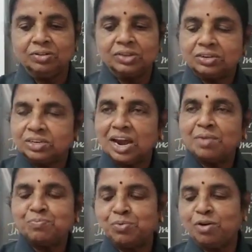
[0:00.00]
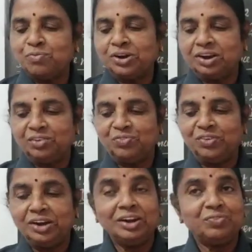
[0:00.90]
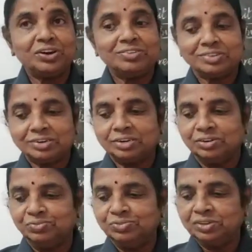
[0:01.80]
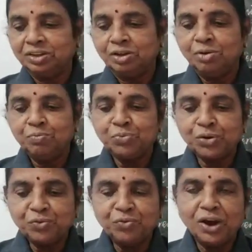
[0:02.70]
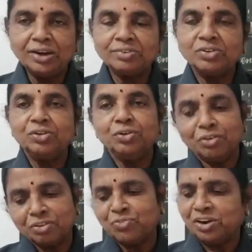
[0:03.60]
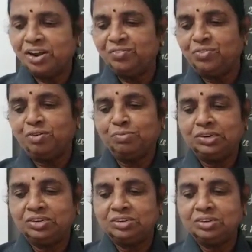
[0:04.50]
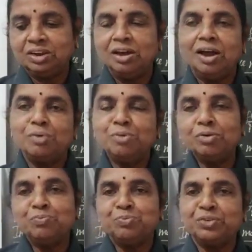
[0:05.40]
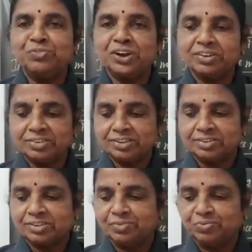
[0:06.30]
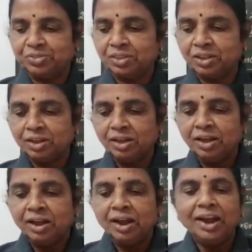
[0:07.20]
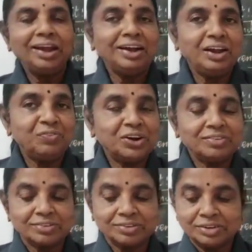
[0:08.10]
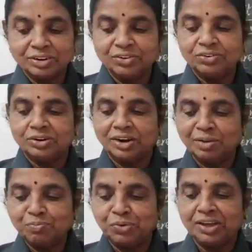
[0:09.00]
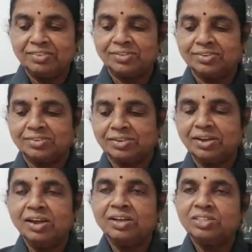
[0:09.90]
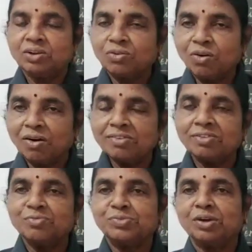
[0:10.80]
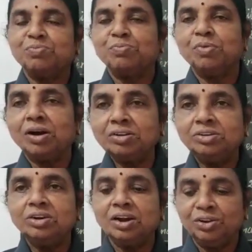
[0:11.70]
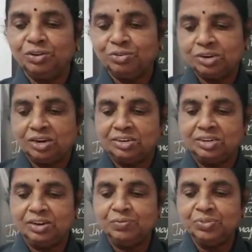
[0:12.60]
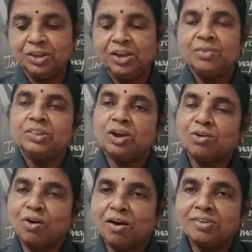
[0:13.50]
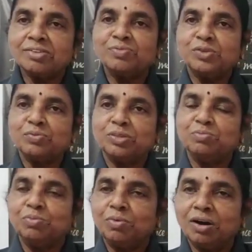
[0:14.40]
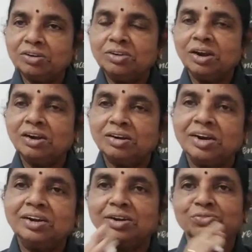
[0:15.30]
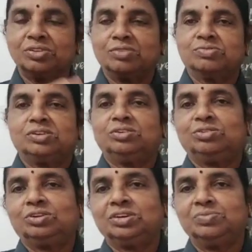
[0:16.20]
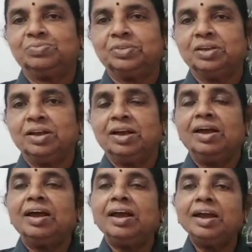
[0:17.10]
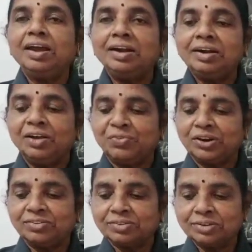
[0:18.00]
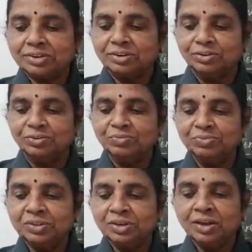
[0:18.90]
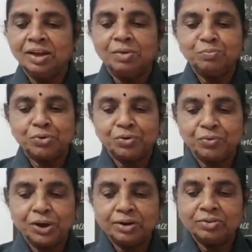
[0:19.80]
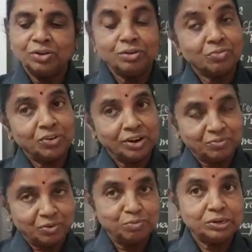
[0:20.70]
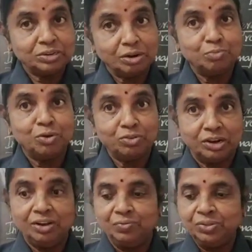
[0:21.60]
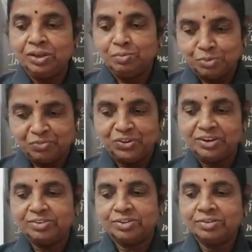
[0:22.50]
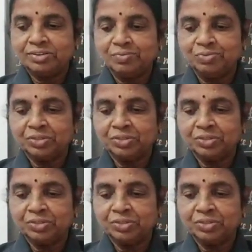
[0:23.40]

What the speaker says: The shape of an indifference curve provides useful information about preferences. Indifference curve replaces the concept of marginal utility with the concept of the marginal rate of substitution. Indifference curve provides useful information about preferences.